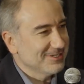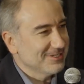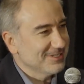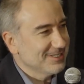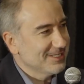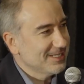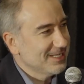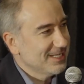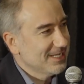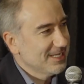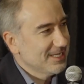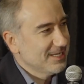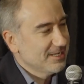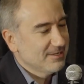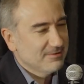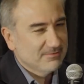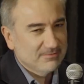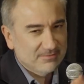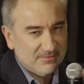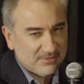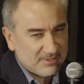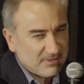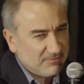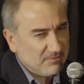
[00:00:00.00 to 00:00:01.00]
And
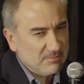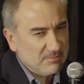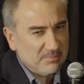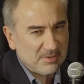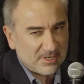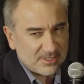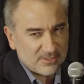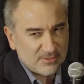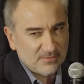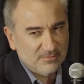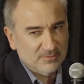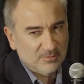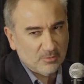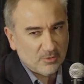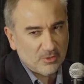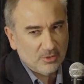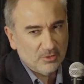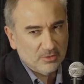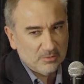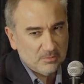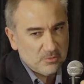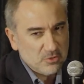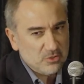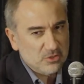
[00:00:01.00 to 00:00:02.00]
different parts of the
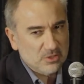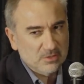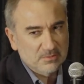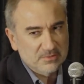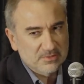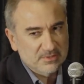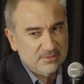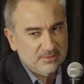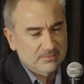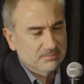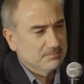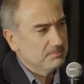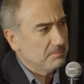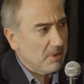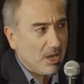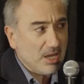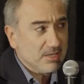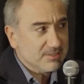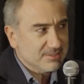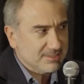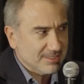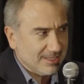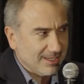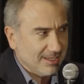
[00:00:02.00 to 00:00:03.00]
world, Muslims,
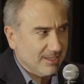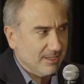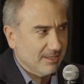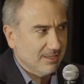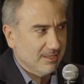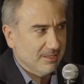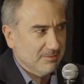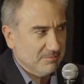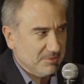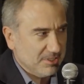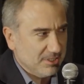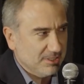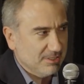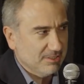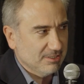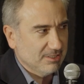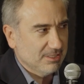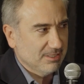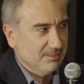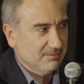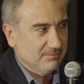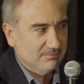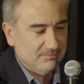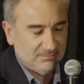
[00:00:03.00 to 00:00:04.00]
Bosnia,
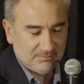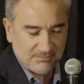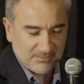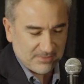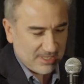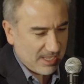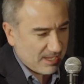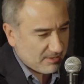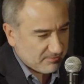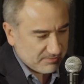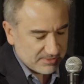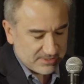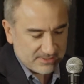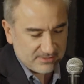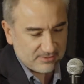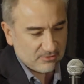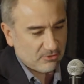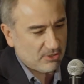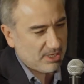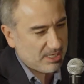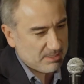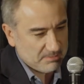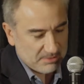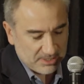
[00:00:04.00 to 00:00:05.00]
now it's
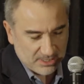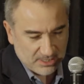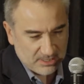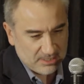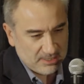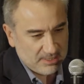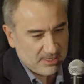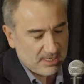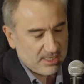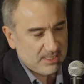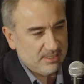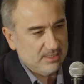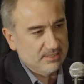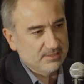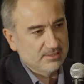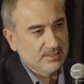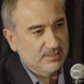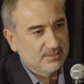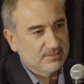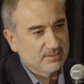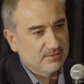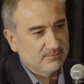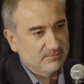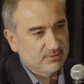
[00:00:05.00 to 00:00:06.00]
okay, but in the 90s
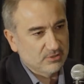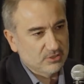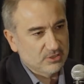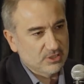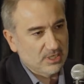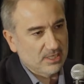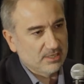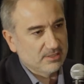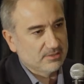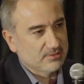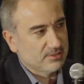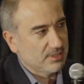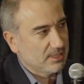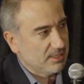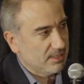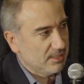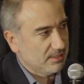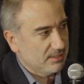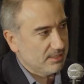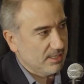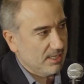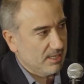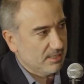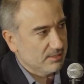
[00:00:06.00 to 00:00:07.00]
they suffered genocide
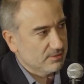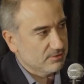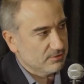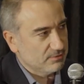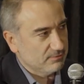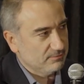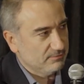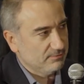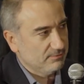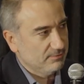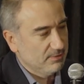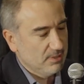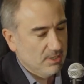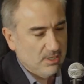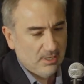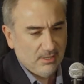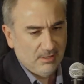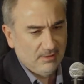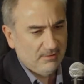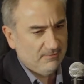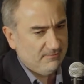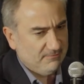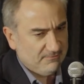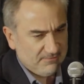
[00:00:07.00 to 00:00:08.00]
at the hands of
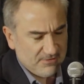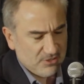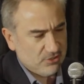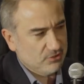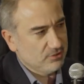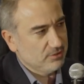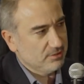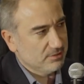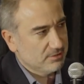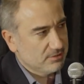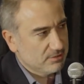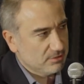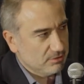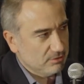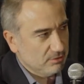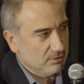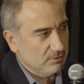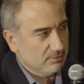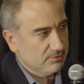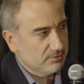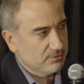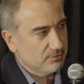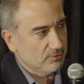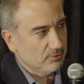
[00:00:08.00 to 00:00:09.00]
vicious,
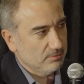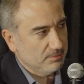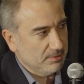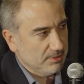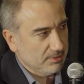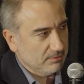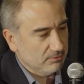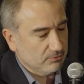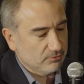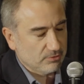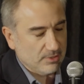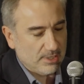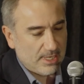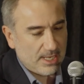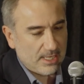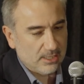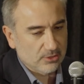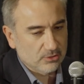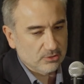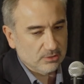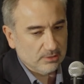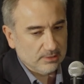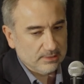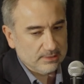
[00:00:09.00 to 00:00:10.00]
Serbian
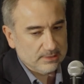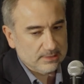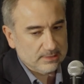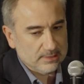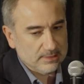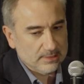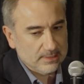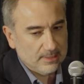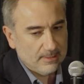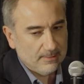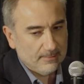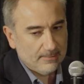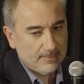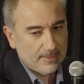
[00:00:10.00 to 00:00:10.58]
ultranationalists.